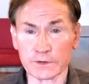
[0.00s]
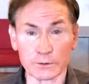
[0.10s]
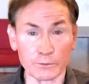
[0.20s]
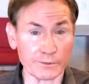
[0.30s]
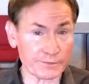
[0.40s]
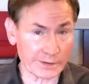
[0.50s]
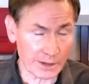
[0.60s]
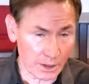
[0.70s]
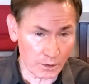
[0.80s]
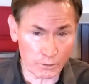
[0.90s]
They're roofing
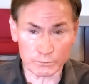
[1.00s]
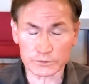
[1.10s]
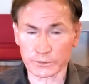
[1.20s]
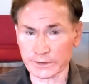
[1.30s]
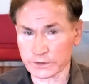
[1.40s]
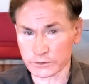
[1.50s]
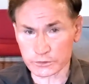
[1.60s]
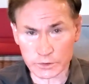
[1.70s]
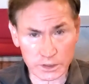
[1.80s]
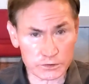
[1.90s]
homes, they're in
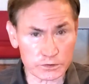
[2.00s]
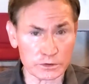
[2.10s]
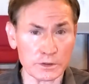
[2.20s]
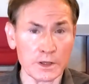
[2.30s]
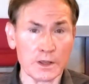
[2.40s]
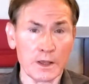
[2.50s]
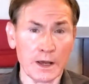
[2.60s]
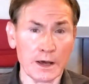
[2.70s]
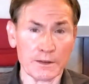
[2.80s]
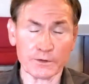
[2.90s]
construction,
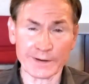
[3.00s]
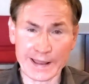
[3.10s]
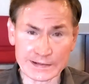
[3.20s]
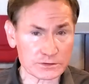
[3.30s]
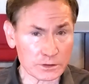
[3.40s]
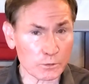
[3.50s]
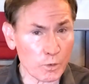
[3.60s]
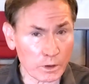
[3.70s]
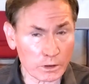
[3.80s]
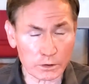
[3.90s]
they're excellent
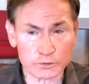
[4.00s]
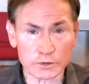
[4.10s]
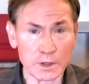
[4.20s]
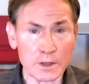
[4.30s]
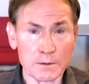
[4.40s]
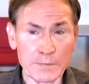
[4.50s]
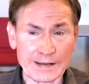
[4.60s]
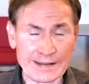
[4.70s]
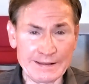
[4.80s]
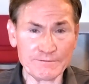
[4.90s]
workers. But
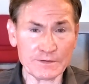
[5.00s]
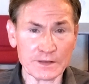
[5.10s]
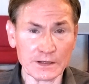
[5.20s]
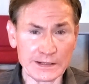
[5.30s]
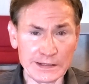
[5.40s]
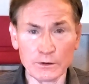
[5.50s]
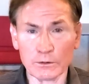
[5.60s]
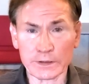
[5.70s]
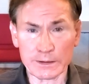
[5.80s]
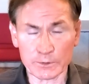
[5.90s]
even the
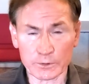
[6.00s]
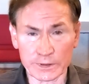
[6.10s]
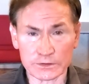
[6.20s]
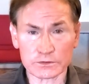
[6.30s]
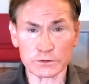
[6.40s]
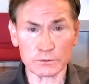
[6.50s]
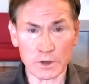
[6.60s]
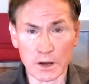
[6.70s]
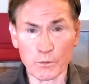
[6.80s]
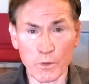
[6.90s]
legal immigrants do
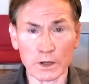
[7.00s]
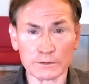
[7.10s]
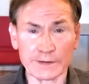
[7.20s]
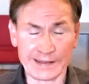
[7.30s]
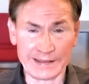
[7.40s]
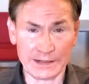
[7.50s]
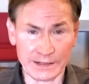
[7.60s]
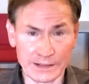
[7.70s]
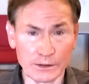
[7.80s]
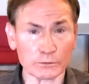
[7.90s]
not want the
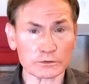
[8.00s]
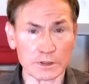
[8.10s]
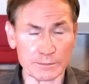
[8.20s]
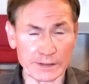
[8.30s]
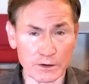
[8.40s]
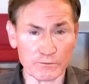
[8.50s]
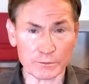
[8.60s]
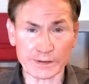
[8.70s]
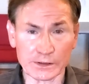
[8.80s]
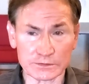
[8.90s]
illegals coming over,
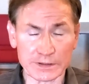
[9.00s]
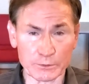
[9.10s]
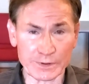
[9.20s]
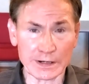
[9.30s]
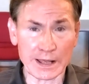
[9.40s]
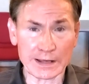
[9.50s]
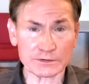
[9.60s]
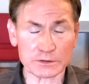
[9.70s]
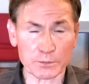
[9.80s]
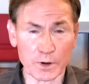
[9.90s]
because they
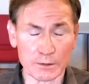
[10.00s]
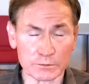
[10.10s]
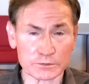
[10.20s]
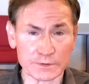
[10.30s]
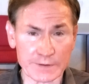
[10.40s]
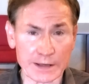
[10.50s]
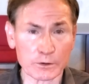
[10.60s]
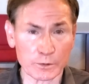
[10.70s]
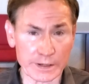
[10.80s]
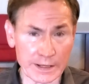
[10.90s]
realize the problems that
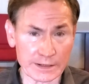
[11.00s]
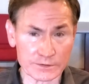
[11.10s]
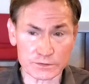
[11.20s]
creates.